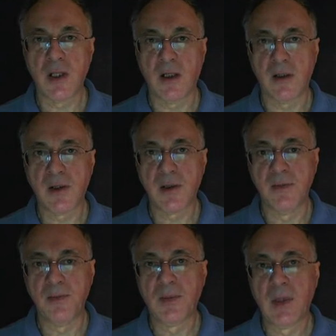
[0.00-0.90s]

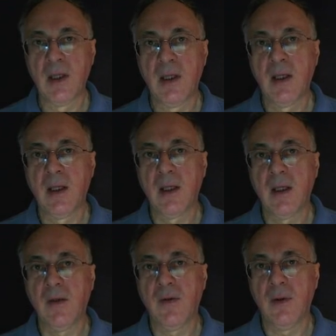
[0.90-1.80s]
shells.
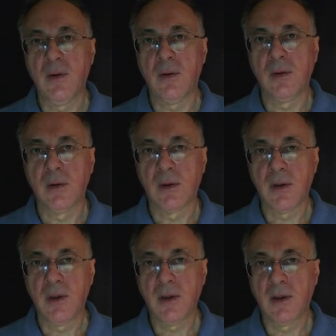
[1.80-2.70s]
If you
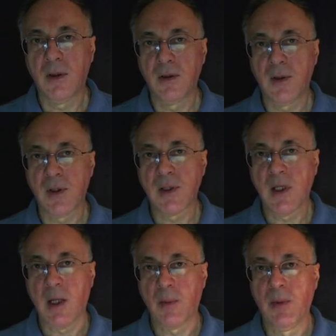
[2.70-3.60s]
turn the
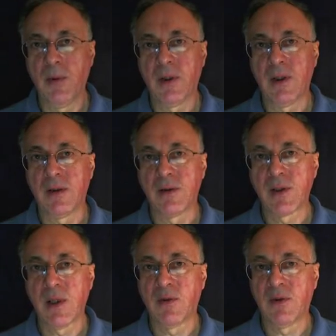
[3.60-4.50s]
contrast up in
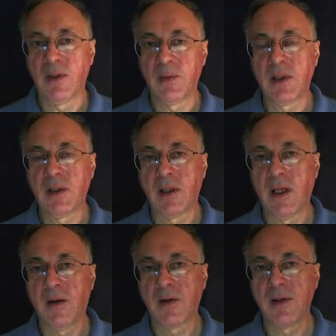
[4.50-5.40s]
some of the elliptical
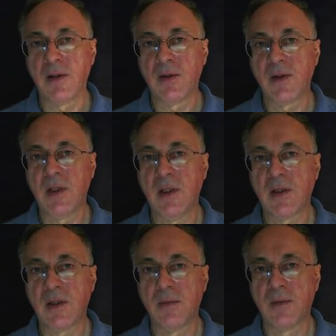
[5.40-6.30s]
galaxies, you see
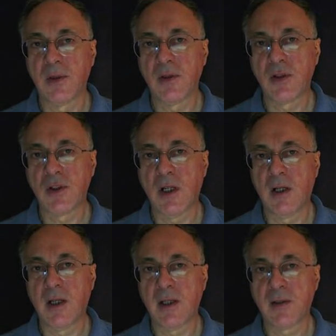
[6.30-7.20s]
these
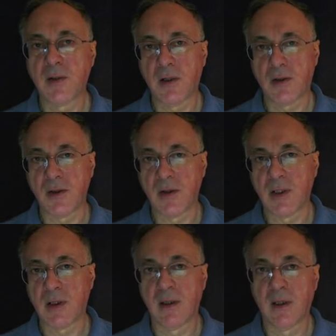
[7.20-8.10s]
shell-like
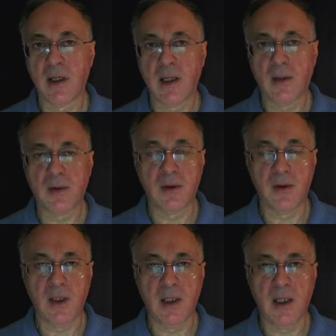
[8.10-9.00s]
structures at
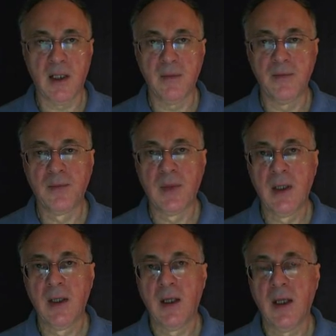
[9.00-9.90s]
outer radii.
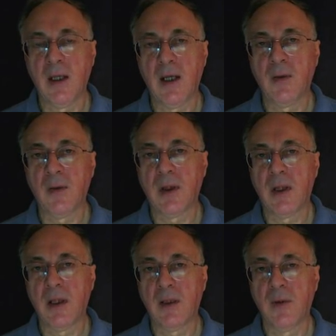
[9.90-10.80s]
And now we
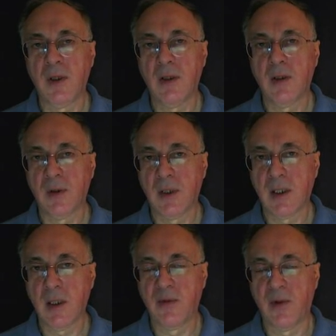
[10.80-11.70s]
think we know where
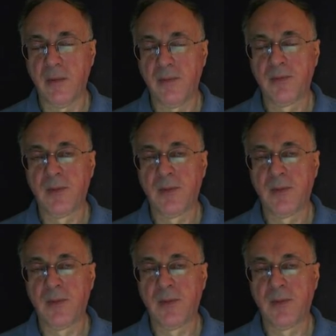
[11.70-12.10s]
they come from.